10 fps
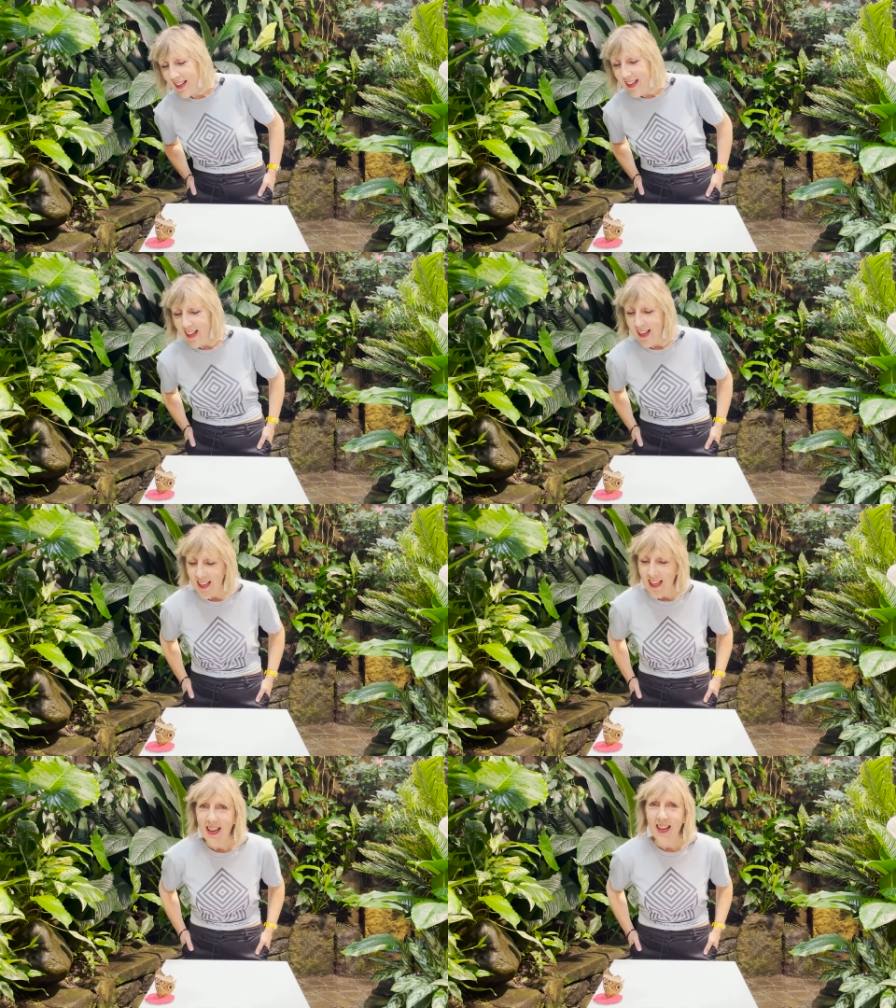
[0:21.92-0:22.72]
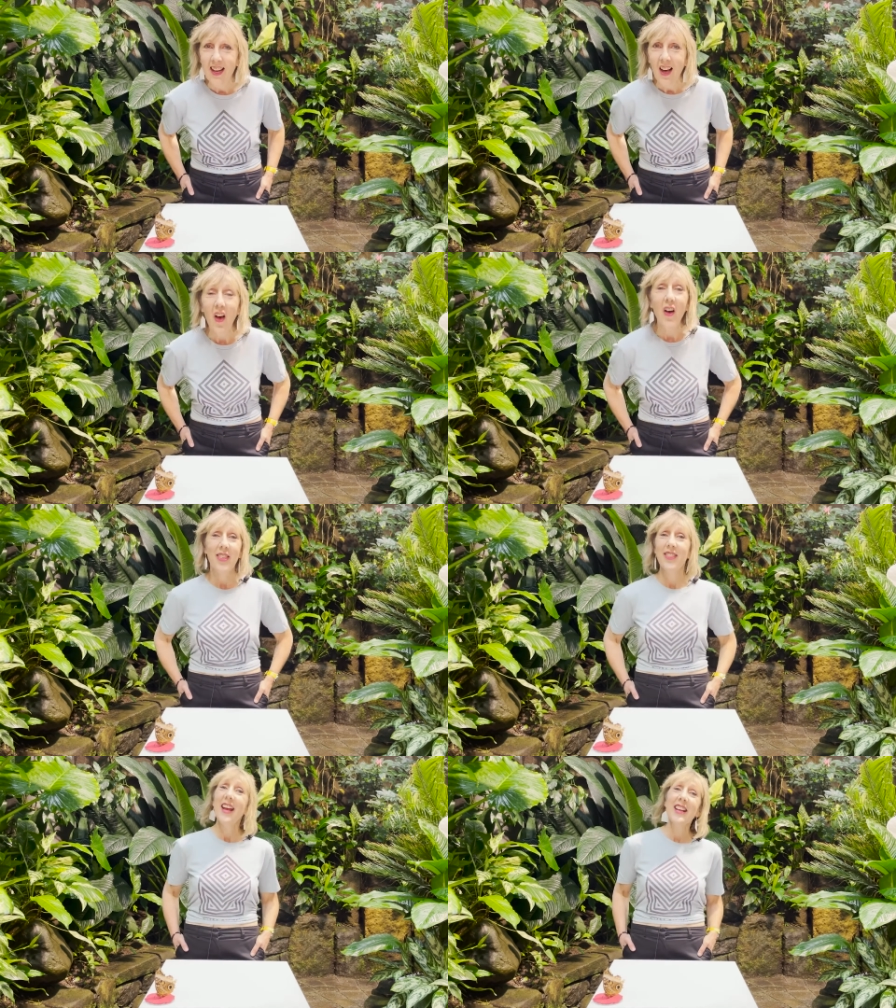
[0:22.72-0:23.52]
a honey. Oh,
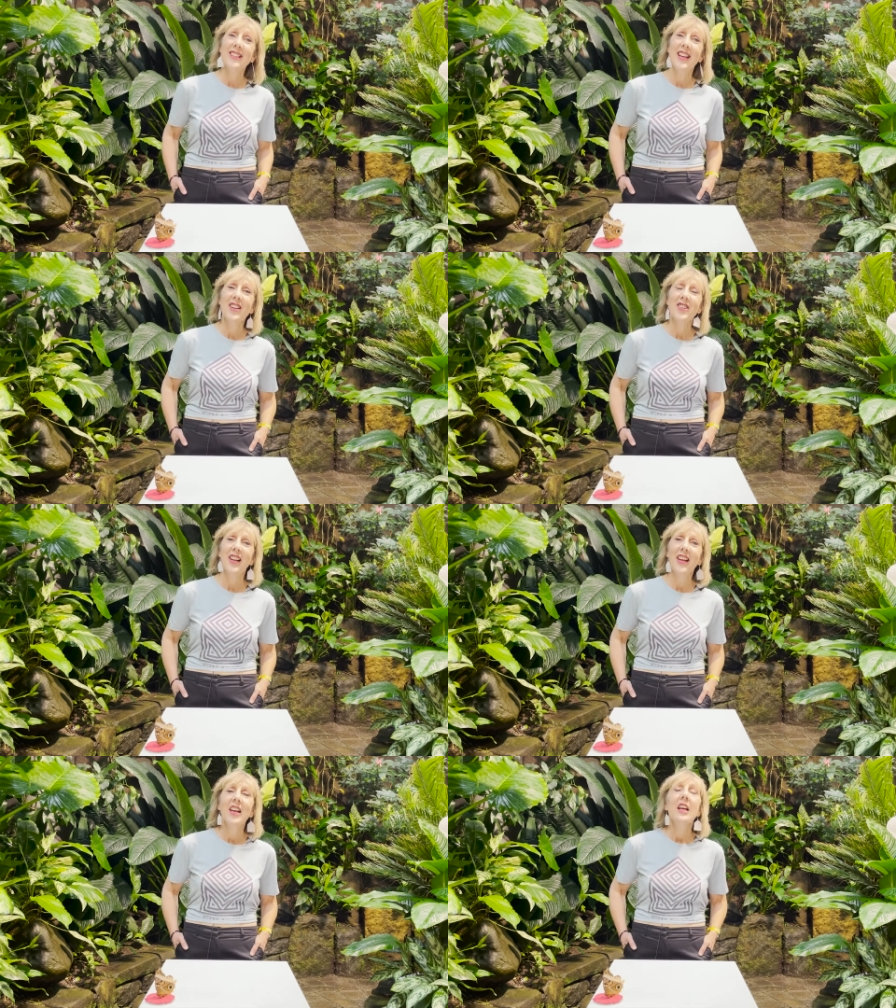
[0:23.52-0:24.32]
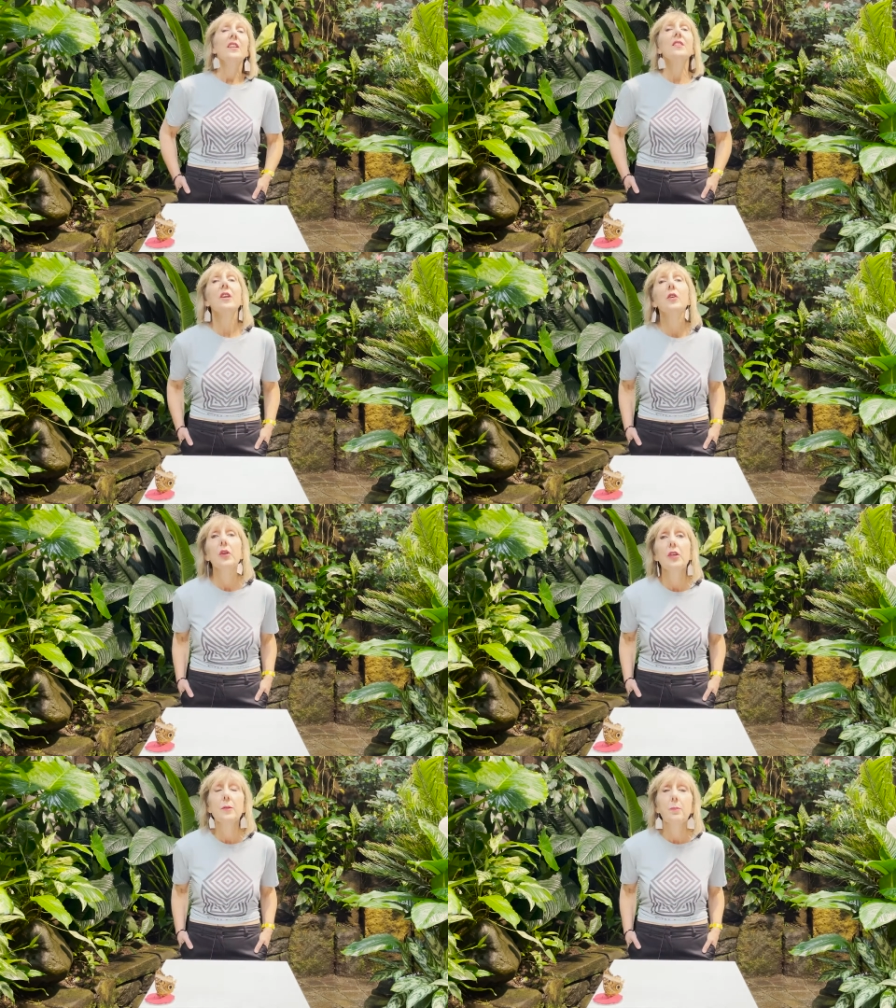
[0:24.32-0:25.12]
thanks, Ashley.
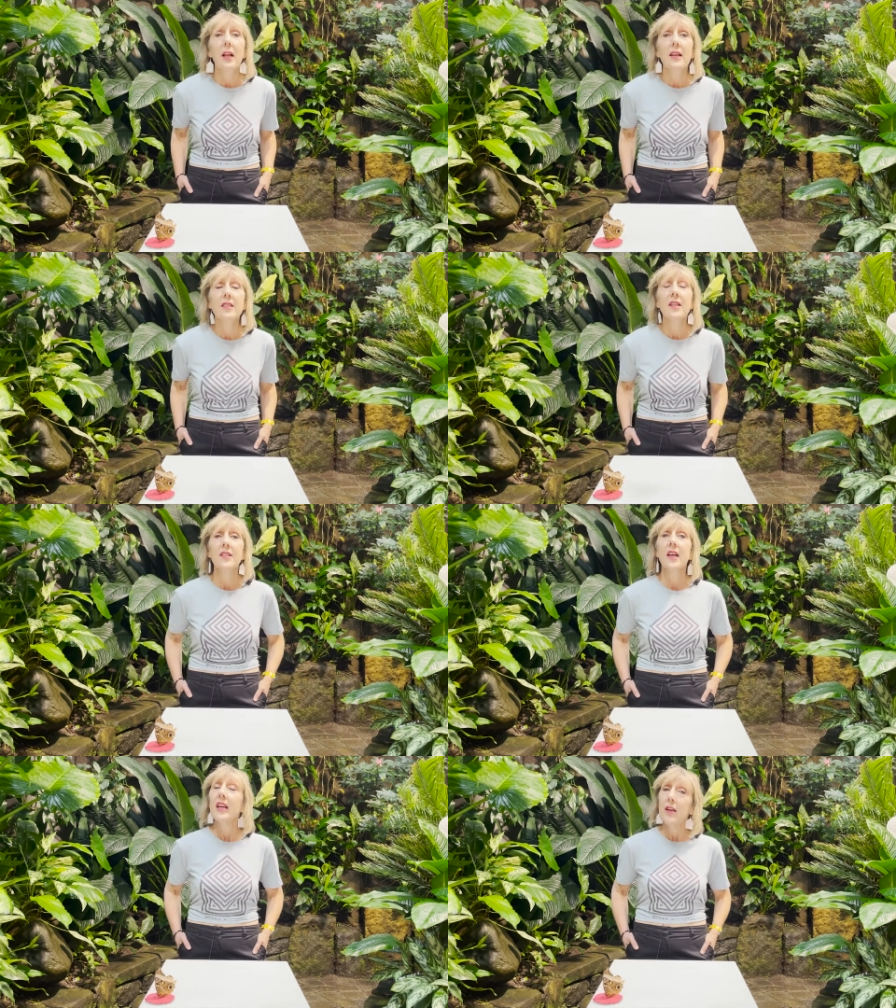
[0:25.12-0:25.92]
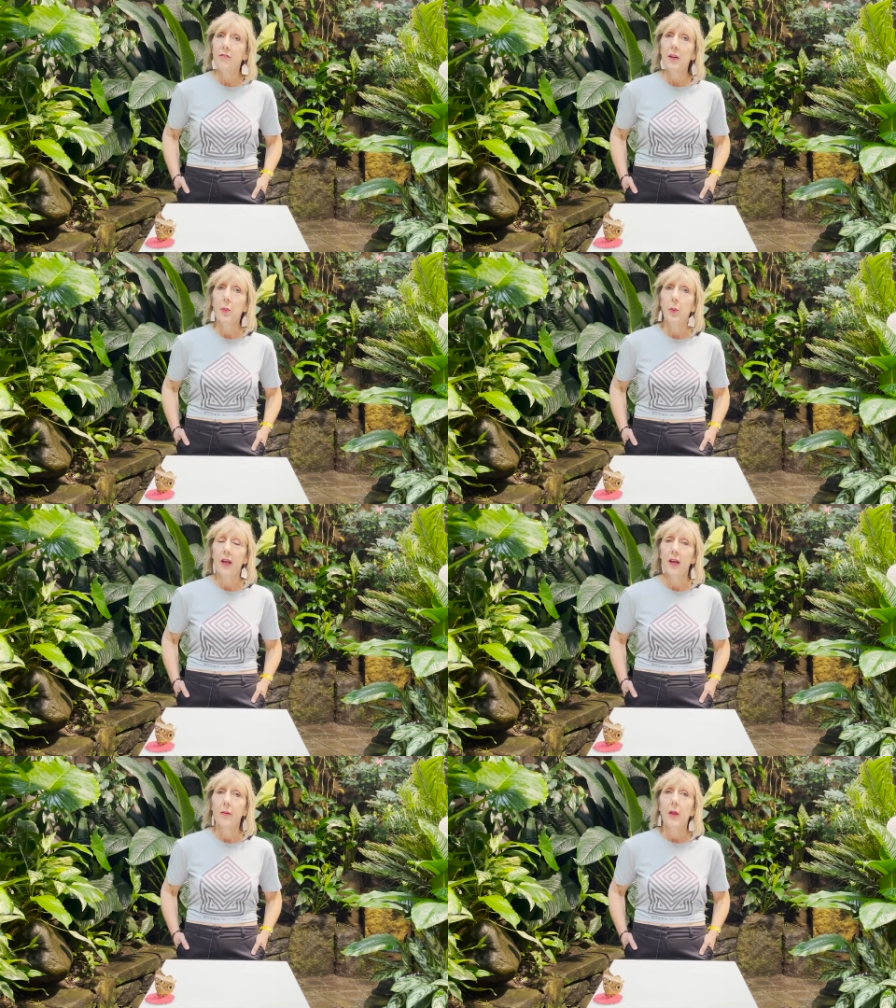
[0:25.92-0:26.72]
Single-use plastics are
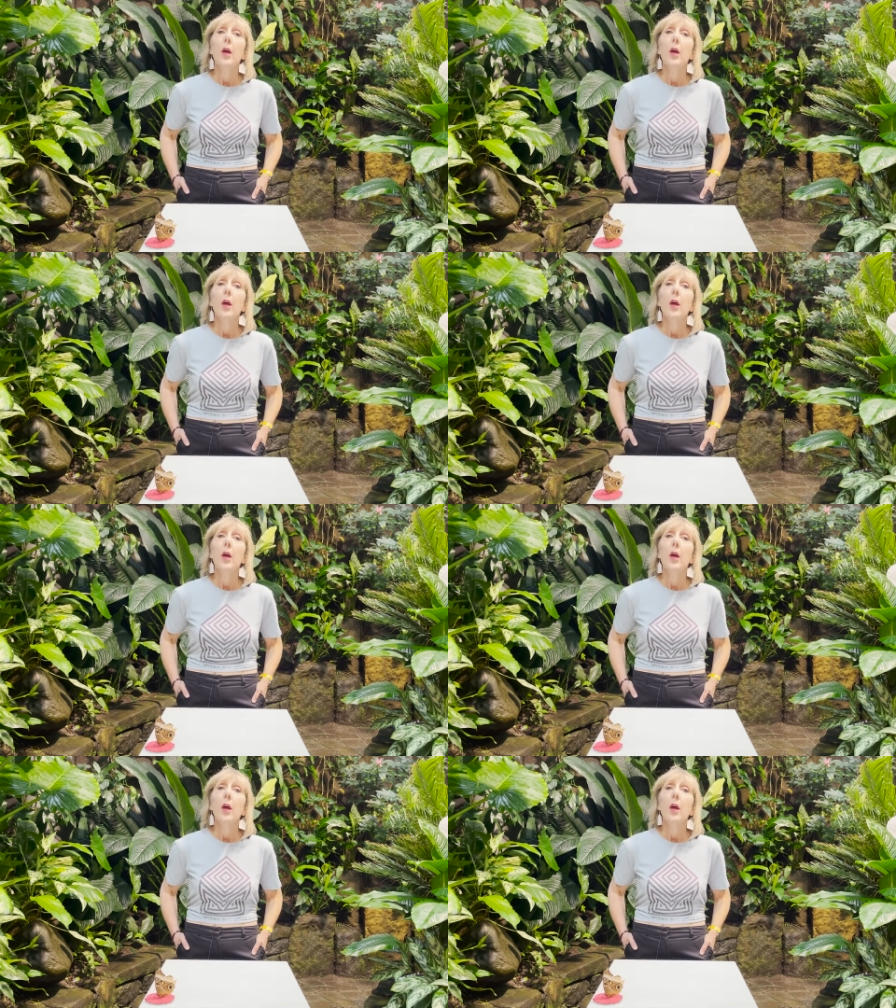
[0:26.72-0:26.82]
everywhere.